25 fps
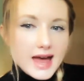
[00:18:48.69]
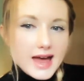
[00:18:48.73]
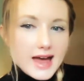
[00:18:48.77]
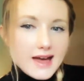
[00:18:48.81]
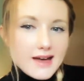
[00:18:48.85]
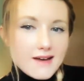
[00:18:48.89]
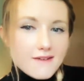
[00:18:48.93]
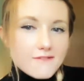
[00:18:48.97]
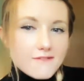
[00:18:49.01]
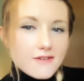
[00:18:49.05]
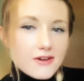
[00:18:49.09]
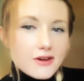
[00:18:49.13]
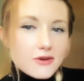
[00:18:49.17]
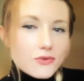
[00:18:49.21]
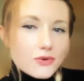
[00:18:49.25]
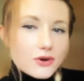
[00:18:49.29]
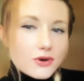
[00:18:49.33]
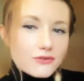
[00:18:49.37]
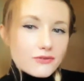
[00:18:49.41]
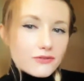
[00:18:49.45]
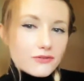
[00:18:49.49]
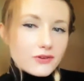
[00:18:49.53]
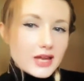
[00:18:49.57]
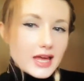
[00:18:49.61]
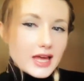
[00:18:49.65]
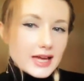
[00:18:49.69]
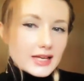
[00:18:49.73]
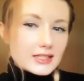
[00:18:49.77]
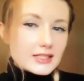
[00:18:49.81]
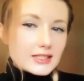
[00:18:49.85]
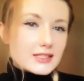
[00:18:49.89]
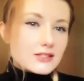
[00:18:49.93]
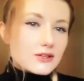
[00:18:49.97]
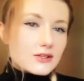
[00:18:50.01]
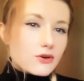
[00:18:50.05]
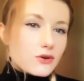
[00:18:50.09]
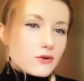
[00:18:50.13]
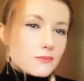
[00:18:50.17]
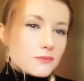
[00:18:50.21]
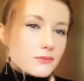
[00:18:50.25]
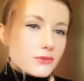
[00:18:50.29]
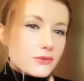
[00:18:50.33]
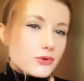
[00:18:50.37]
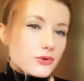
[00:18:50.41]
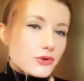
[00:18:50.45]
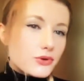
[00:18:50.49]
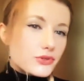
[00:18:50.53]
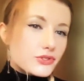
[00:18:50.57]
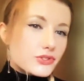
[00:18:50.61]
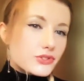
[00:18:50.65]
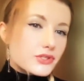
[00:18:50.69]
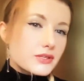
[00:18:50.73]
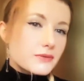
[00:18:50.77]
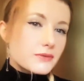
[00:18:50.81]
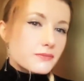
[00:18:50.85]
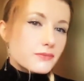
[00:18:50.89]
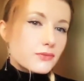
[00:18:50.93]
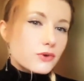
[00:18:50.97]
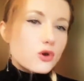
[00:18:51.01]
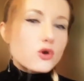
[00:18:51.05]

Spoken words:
ever reflects or mirrors them